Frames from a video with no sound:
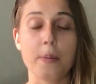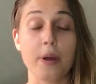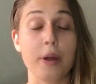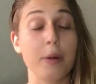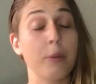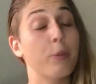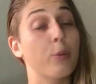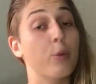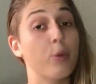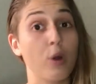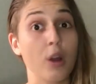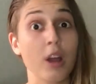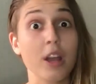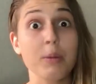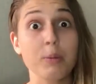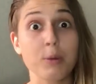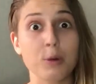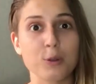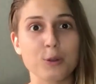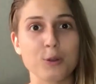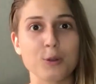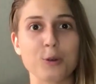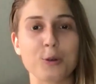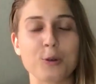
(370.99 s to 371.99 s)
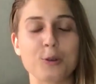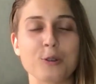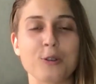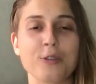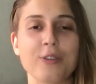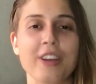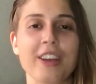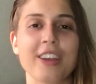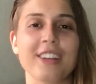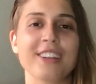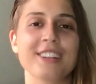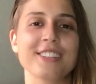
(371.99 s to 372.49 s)
our primal source
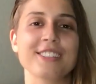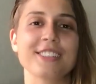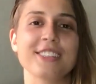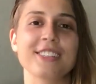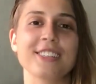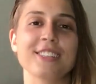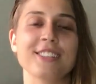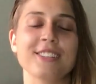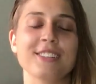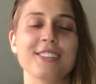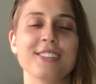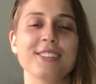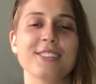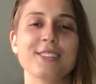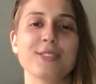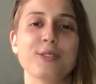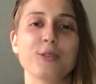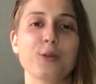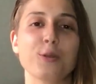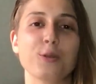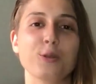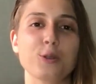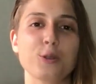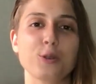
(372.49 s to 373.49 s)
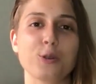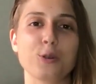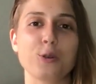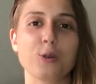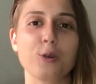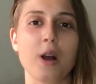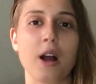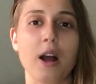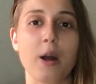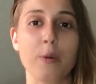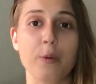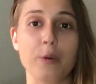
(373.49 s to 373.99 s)
of energy, it is
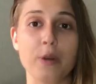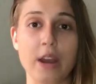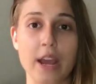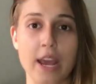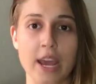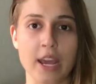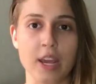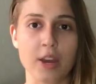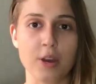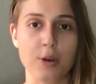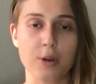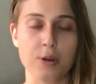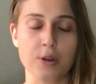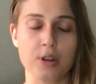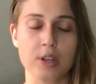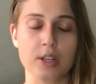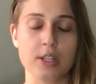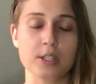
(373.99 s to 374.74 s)
also our anchor.